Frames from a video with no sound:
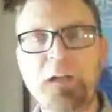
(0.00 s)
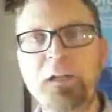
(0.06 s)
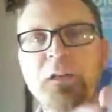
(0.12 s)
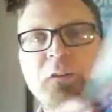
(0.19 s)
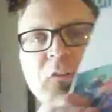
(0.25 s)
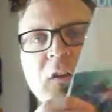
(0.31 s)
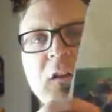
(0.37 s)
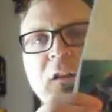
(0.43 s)
it.
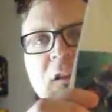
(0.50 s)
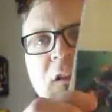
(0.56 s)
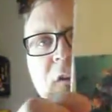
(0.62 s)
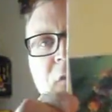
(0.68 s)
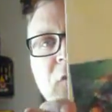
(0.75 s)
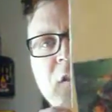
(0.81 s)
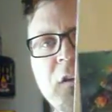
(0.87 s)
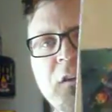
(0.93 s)
It's got a lot of
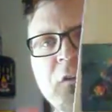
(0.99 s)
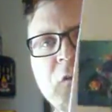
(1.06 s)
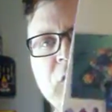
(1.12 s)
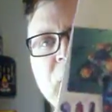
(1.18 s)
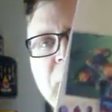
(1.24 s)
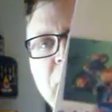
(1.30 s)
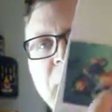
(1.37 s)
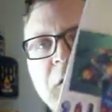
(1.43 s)
stickers
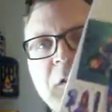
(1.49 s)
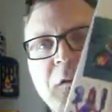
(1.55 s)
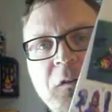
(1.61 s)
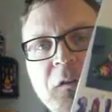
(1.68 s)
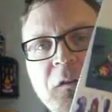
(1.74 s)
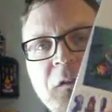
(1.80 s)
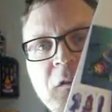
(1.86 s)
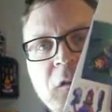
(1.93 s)
and
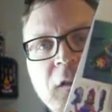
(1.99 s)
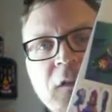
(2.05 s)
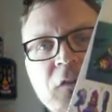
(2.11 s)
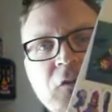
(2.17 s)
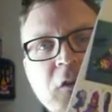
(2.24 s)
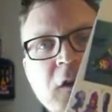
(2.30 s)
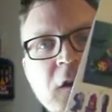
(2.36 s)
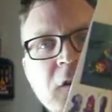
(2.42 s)

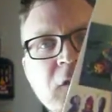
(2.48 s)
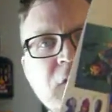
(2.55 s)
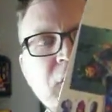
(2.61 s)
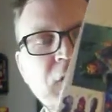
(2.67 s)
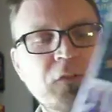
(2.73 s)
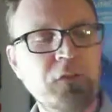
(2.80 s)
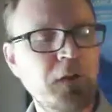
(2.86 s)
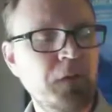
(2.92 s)
collector cards
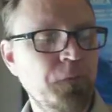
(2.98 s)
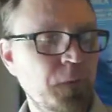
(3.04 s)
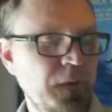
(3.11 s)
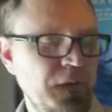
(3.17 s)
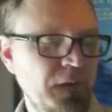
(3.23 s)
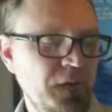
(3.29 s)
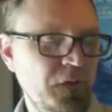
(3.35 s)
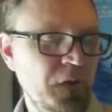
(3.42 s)
and stuff
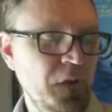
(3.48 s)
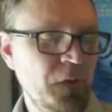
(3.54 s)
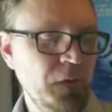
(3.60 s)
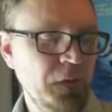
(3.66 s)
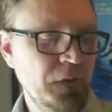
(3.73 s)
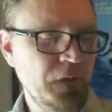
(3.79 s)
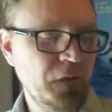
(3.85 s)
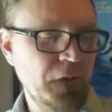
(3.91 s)
with it too,
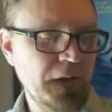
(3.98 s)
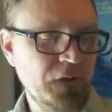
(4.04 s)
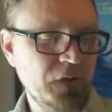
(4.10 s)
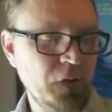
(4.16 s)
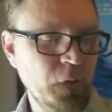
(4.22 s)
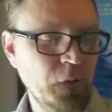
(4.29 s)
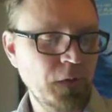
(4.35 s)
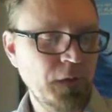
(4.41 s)
so that's
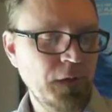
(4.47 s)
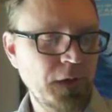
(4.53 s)
cool.